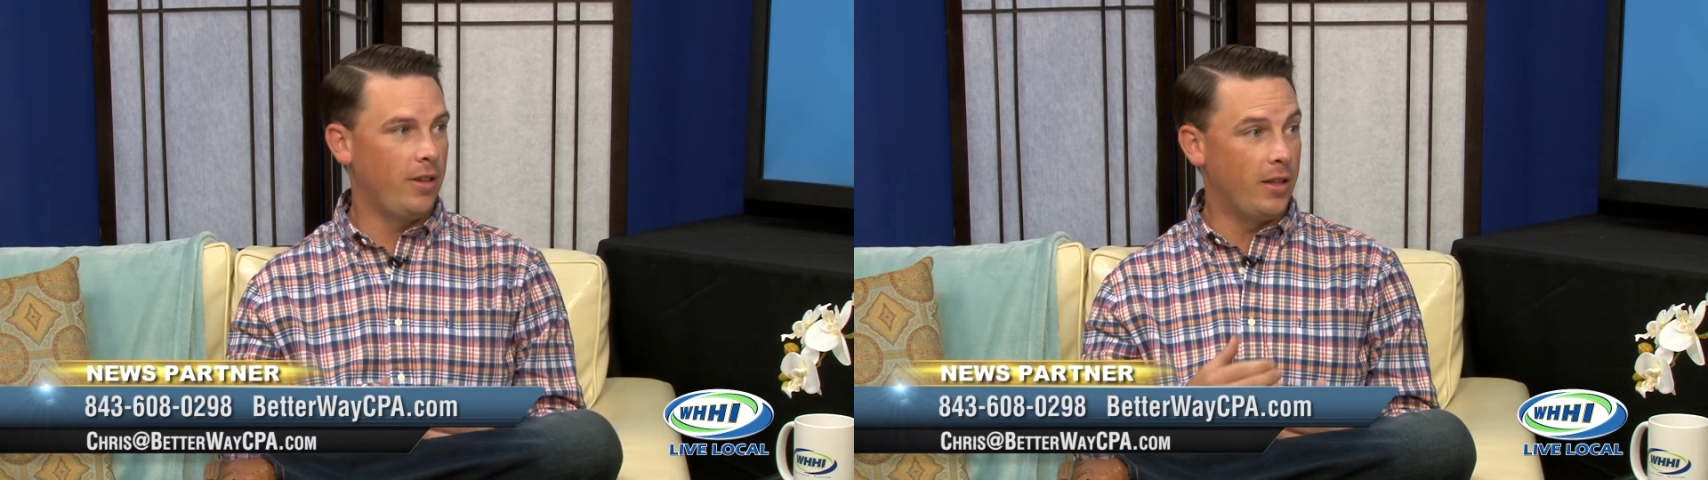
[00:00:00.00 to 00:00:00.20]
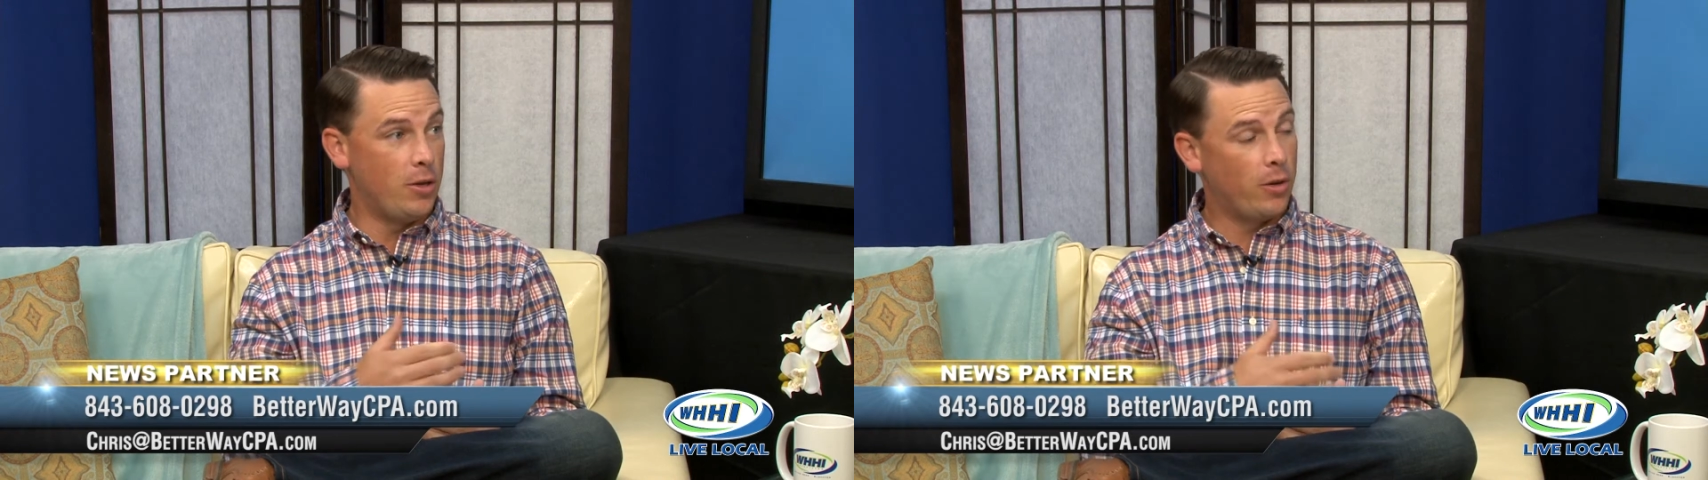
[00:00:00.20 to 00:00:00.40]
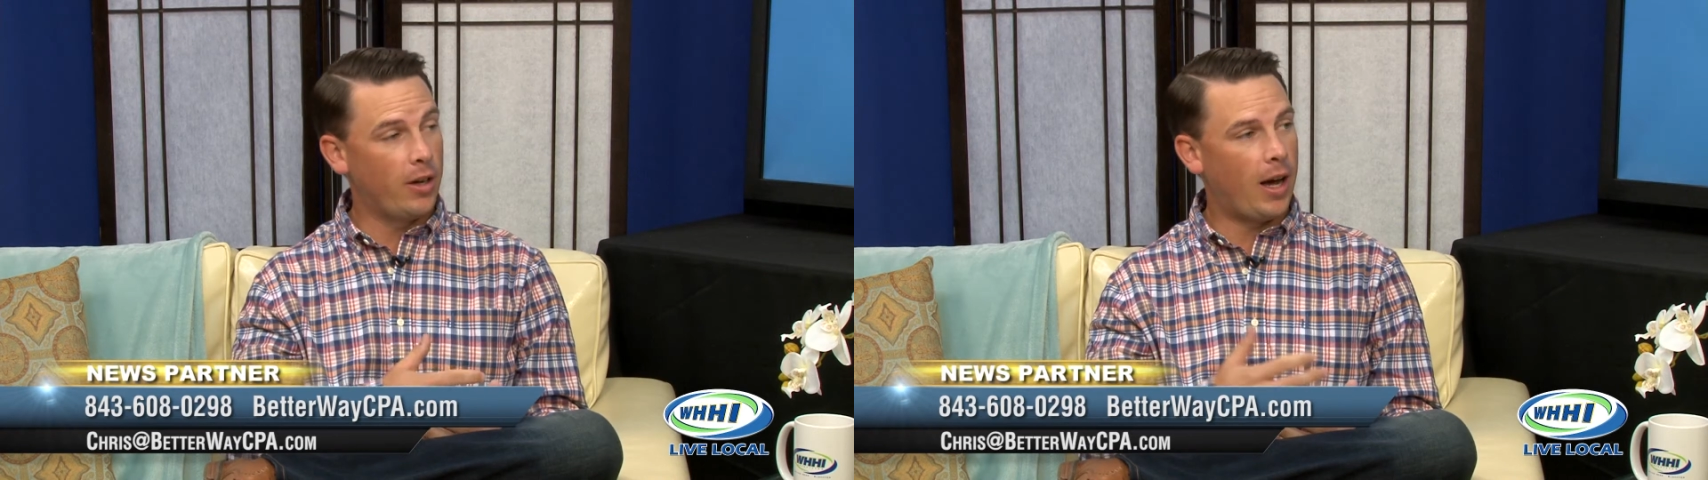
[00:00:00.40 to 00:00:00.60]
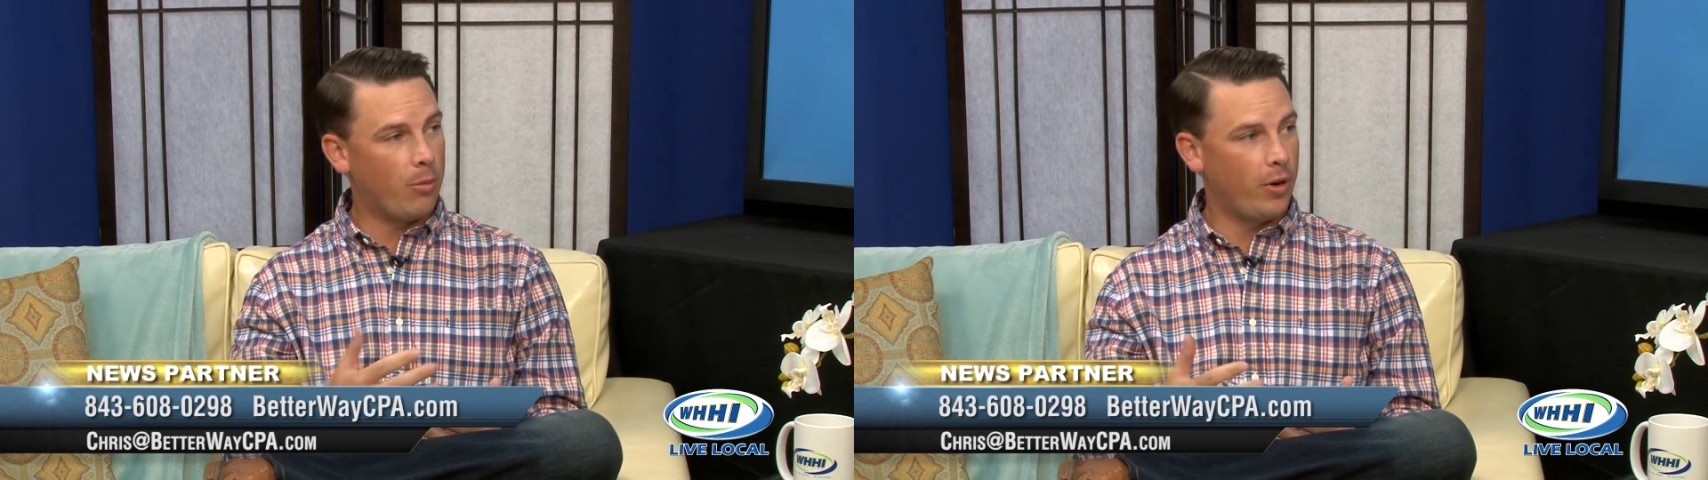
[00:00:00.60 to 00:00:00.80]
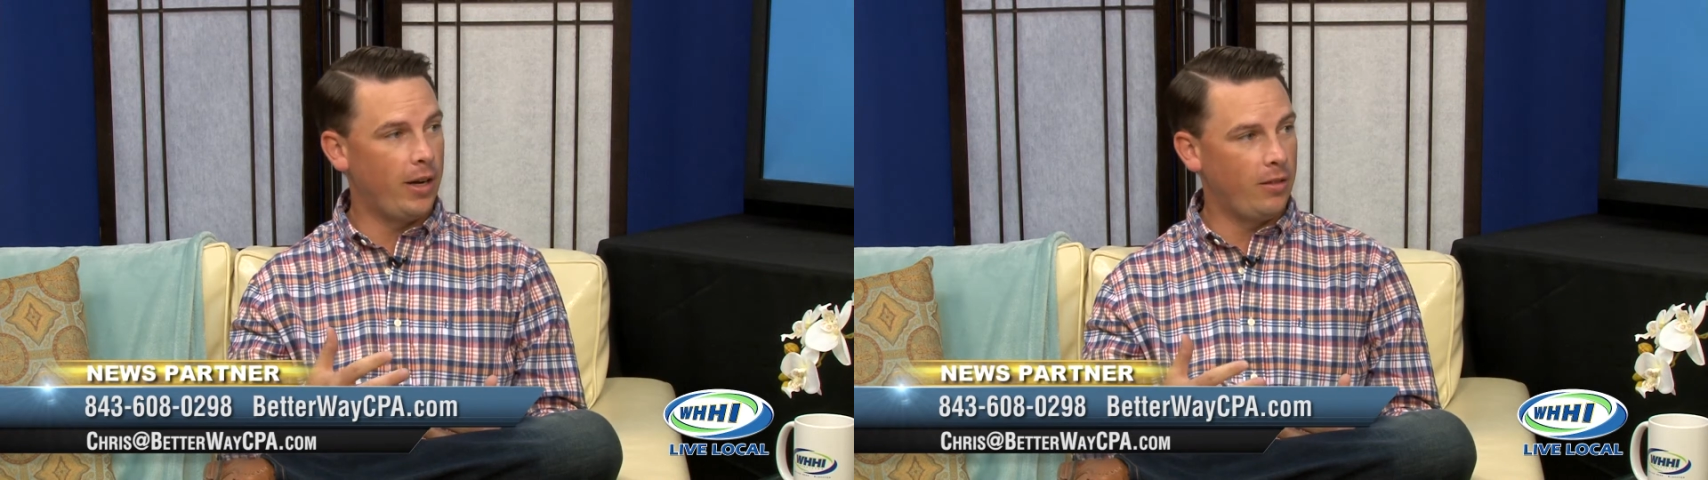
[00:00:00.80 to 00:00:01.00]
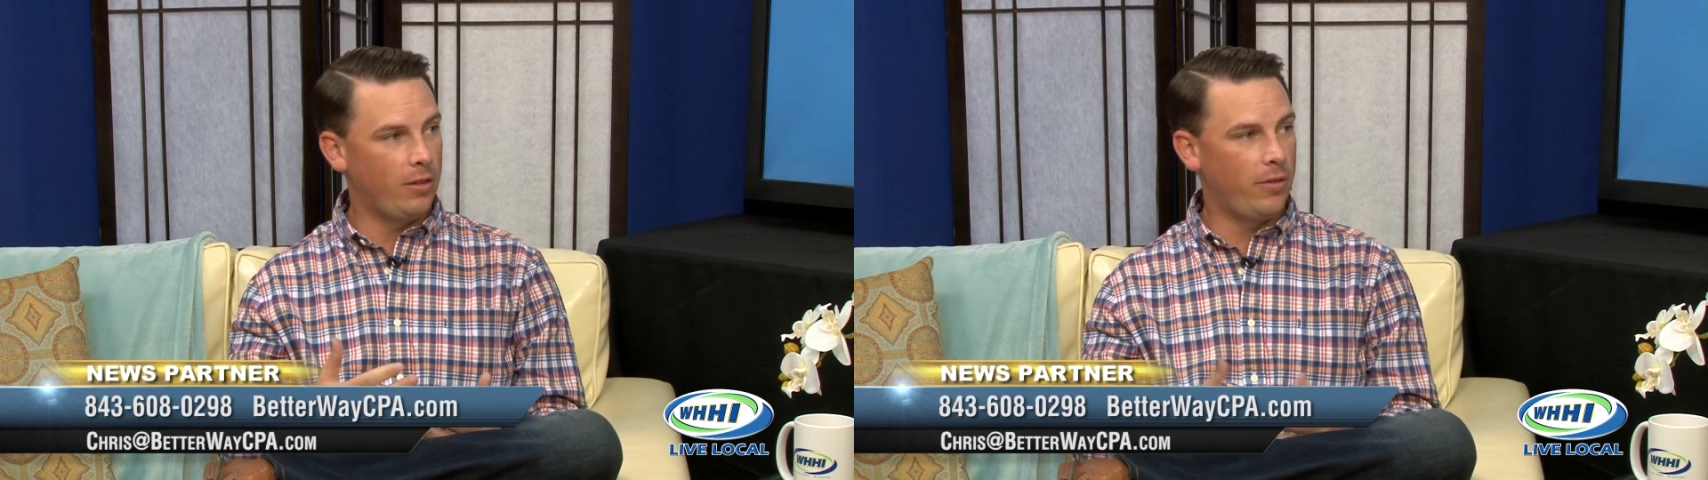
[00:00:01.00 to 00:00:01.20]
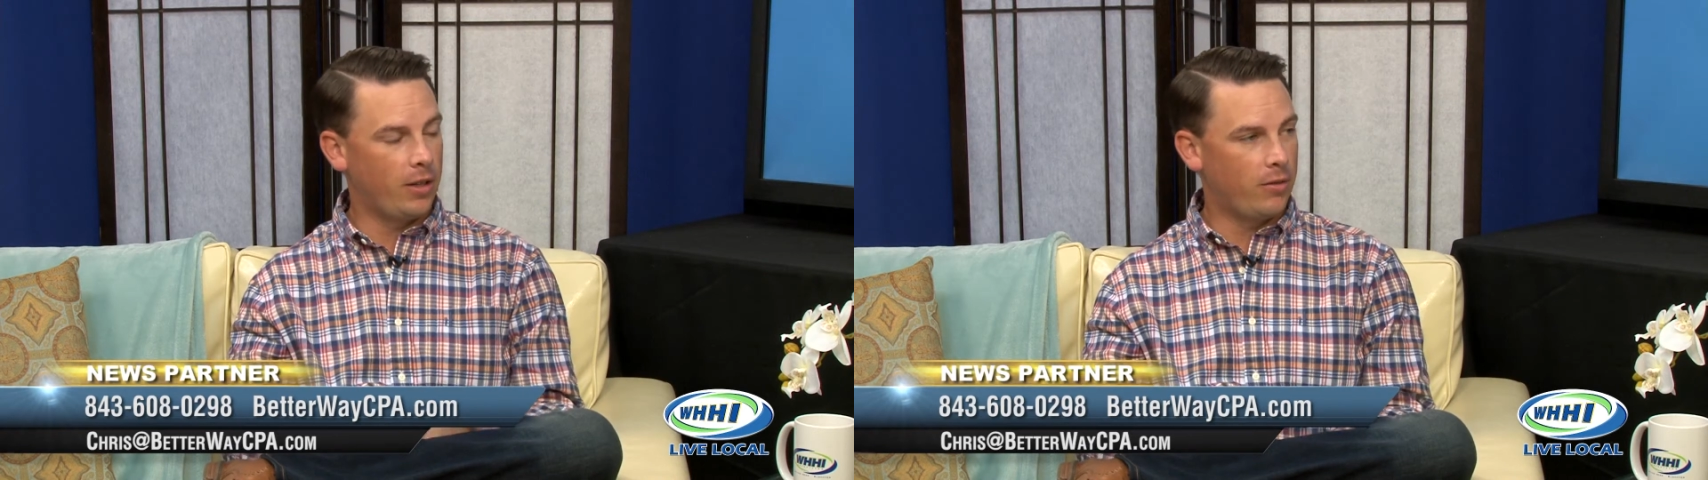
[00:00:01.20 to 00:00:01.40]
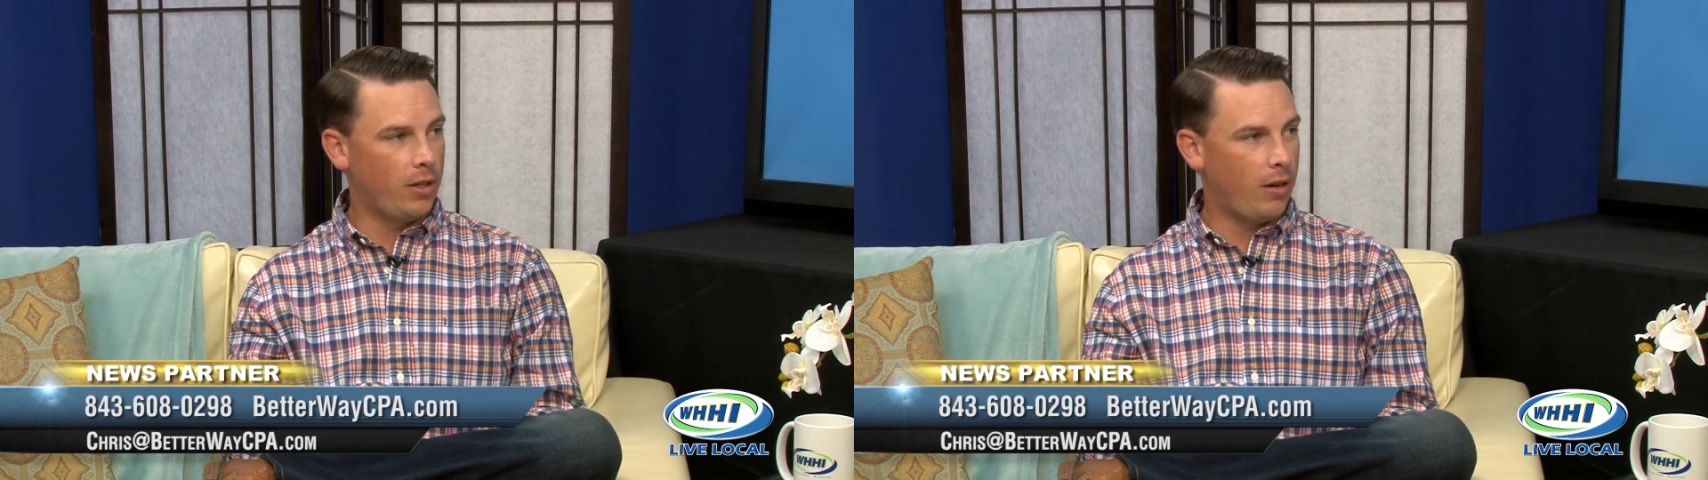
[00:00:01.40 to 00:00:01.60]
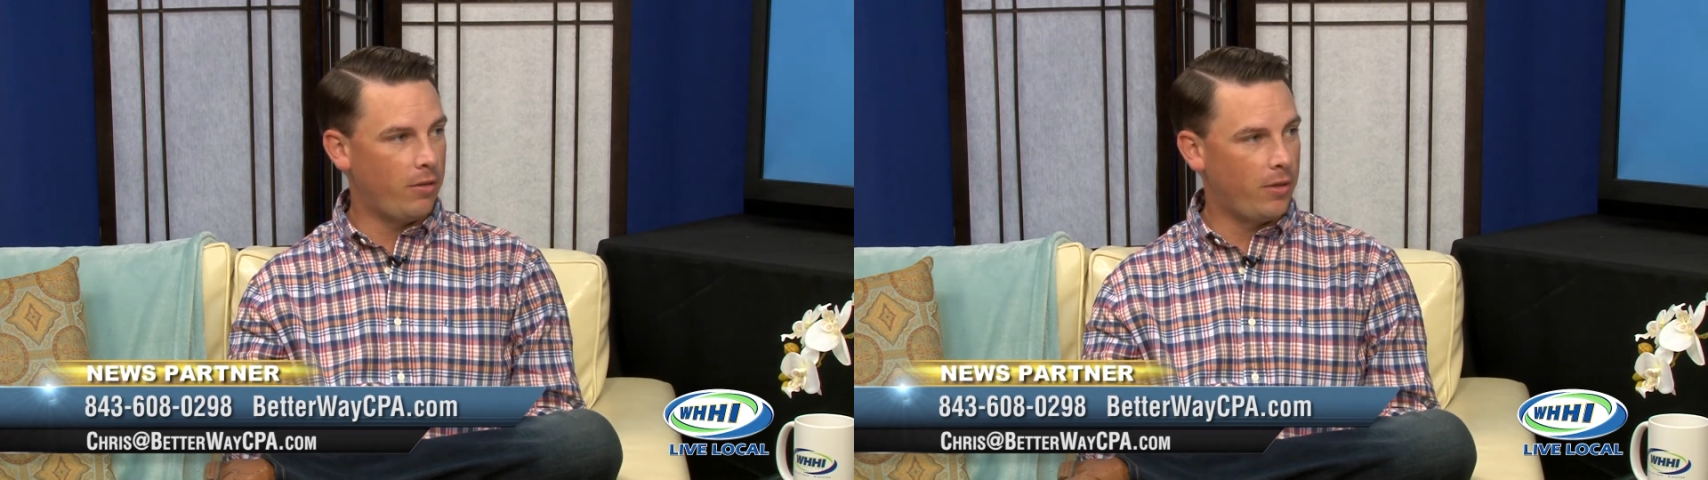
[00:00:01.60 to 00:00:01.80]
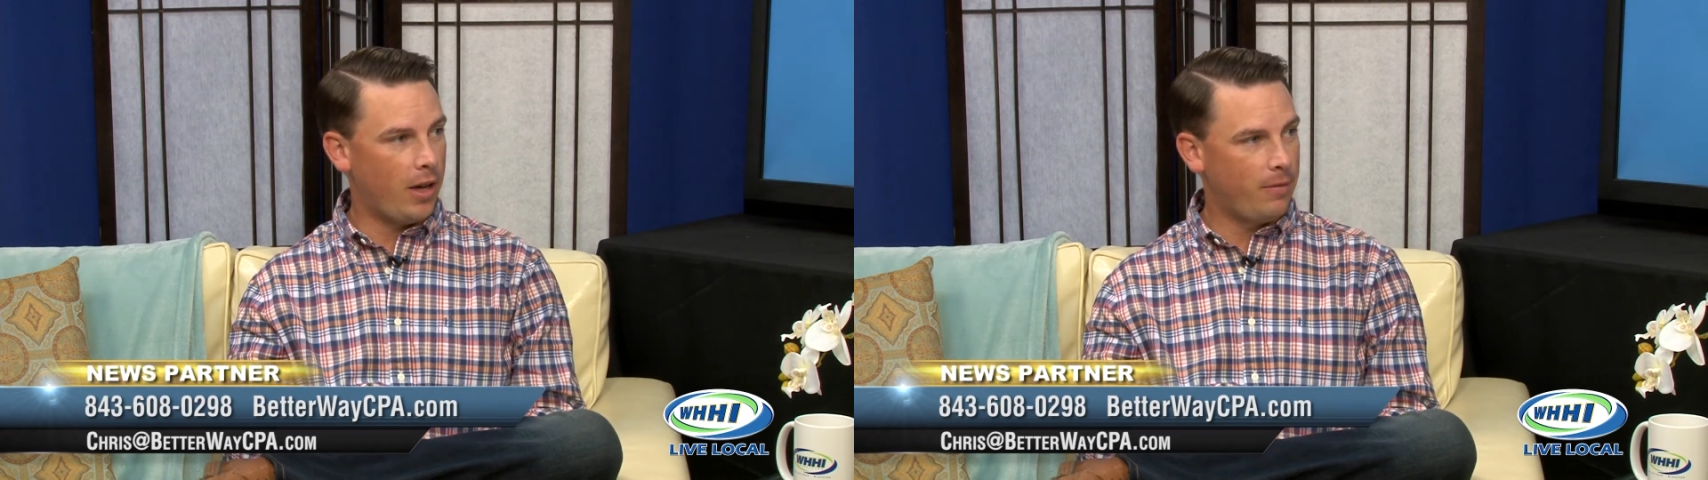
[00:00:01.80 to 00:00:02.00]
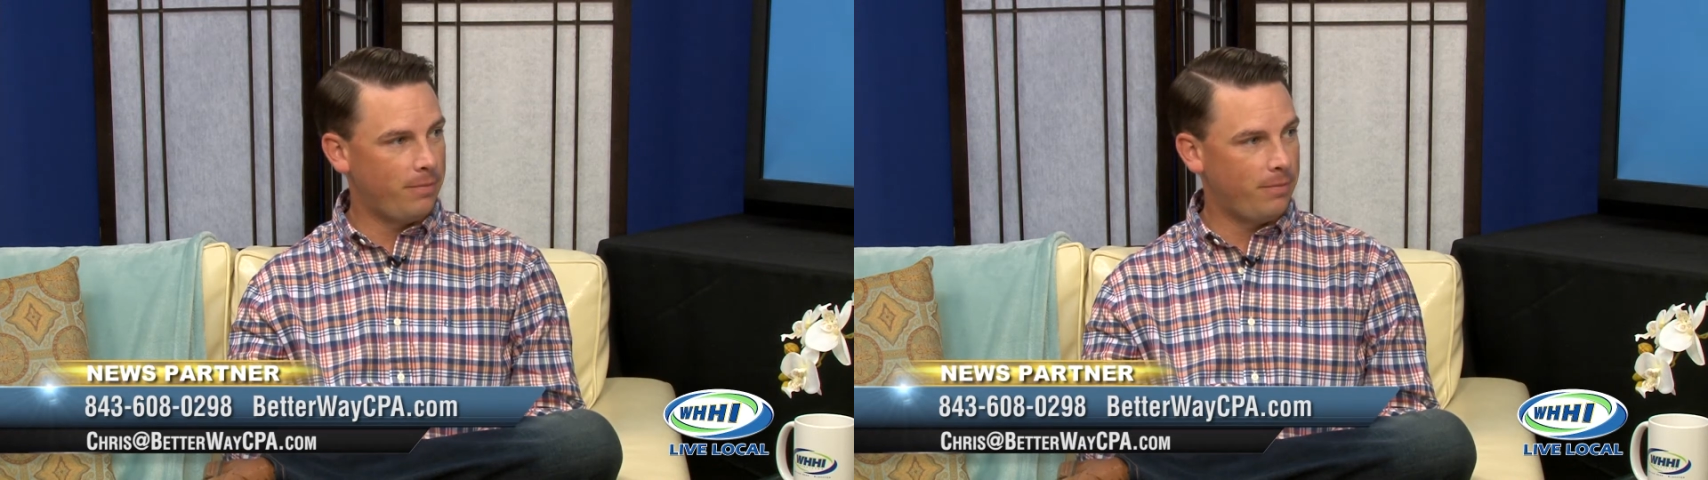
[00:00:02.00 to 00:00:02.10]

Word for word: and then you can operate effectively off of that.